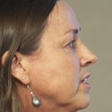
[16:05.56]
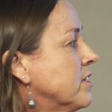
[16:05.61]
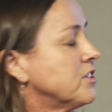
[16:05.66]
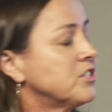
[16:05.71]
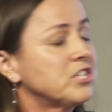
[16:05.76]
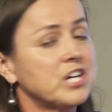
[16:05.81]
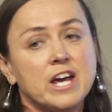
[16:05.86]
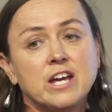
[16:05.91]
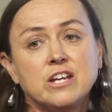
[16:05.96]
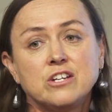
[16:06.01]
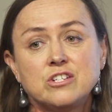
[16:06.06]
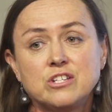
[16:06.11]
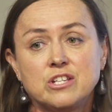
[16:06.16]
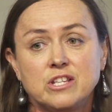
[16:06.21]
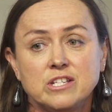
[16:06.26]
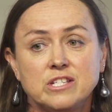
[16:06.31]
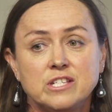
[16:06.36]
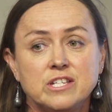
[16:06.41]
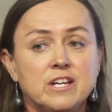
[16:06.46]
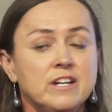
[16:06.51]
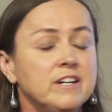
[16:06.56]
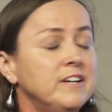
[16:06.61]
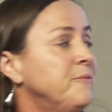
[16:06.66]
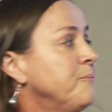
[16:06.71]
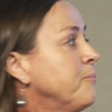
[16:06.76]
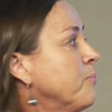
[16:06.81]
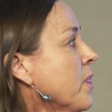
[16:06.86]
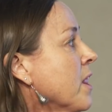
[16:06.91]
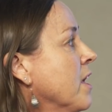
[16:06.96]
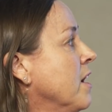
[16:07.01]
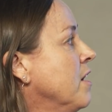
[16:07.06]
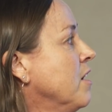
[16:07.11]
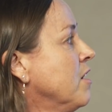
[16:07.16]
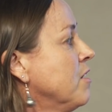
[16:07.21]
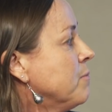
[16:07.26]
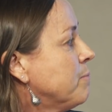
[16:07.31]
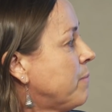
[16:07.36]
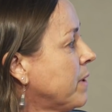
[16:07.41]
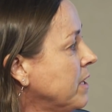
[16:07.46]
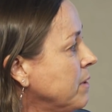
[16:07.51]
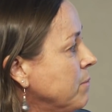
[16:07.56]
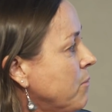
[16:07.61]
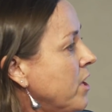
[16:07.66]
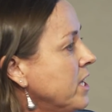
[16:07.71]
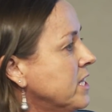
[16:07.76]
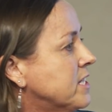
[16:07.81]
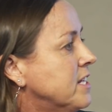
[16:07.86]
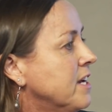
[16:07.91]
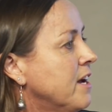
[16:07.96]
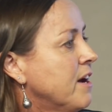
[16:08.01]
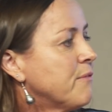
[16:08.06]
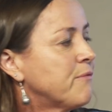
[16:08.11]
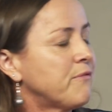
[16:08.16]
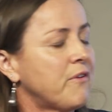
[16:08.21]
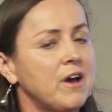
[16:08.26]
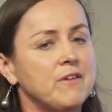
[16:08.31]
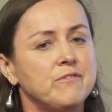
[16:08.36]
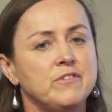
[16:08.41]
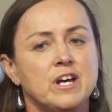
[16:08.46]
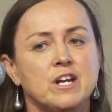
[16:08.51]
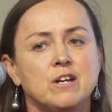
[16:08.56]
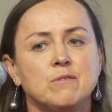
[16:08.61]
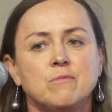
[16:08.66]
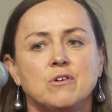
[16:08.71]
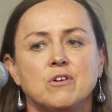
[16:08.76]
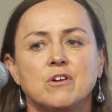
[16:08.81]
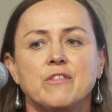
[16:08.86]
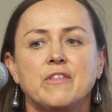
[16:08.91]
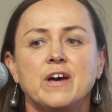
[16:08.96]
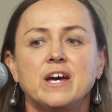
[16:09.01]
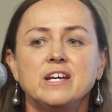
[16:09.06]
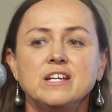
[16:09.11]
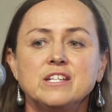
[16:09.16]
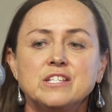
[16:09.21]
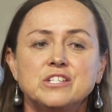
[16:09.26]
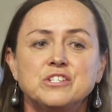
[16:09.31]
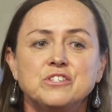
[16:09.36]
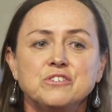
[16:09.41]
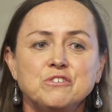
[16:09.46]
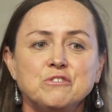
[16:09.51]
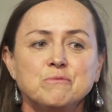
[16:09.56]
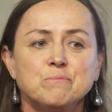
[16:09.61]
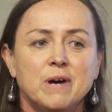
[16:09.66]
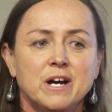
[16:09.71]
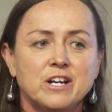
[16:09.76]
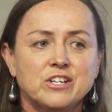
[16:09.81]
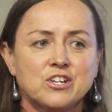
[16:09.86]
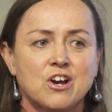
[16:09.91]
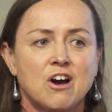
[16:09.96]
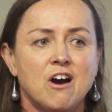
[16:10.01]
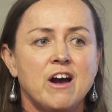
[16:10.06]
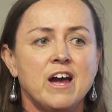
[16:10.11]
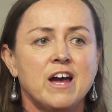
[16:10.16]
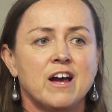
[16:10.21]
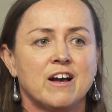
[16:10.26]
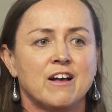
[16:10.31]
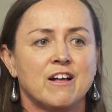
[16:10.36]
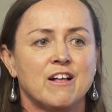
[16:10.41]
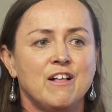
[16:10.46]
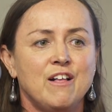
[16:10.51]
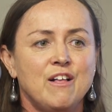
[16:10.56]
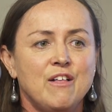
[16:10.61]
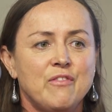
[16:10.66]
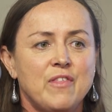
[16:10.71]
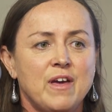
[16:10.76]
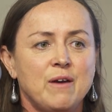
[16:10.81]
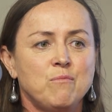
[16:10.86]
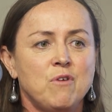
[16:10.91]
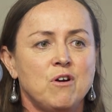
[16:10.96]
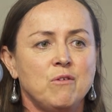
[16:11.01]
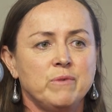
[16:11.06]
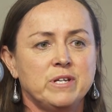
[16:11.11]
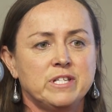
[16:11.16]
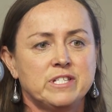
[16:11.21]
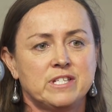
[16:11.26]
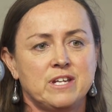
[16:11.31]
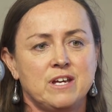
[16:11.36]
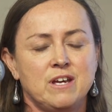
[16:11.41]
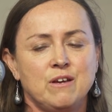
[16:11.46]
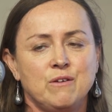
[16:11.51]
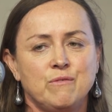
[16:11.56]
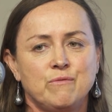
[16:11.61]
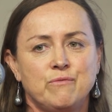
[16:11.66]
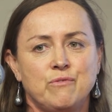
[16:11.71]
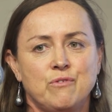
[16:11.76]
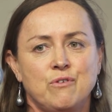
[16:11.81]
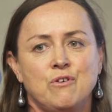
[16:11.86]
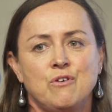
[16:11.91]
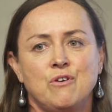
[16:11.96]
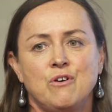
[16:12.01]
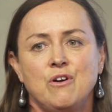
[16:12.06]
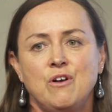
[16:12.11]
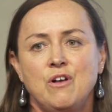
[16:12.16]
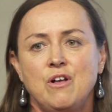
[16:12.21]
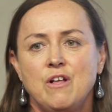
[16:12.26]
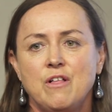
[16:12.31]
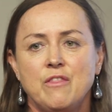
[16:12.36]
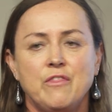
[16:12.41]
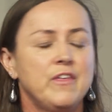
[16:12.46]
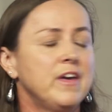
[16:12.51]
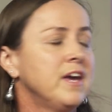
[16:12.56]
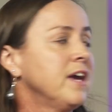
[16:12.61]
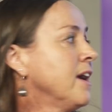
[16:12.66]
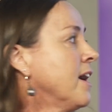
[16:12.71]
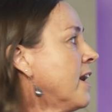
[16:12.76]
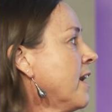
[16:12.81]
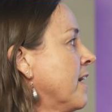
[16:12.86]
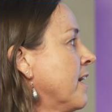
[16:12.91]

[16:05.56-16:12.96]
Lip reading: change this year, but it might see a 5 nanomolar. That is still much higher than what we see for the